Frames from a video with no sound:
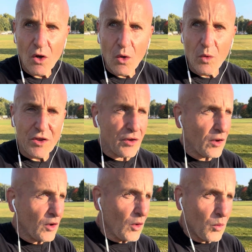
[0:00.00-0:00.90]
with
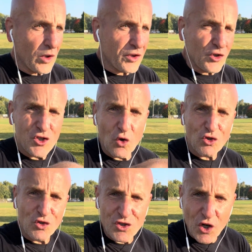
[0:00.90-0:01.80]
your
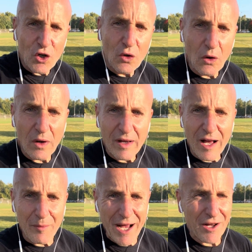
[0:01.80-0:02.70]
social circle
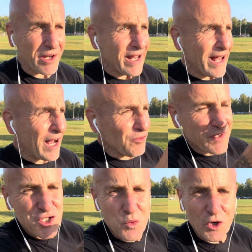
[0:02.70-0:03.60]
about how
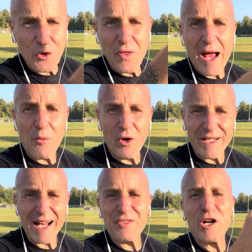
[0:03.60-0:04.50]
this one or that one
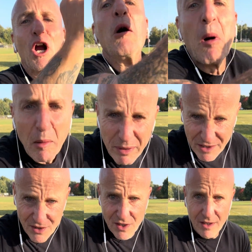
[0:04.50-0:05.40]
got their
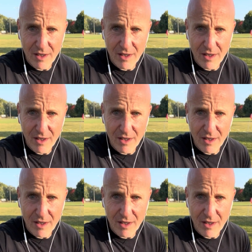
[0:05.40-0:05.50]
comeuppance.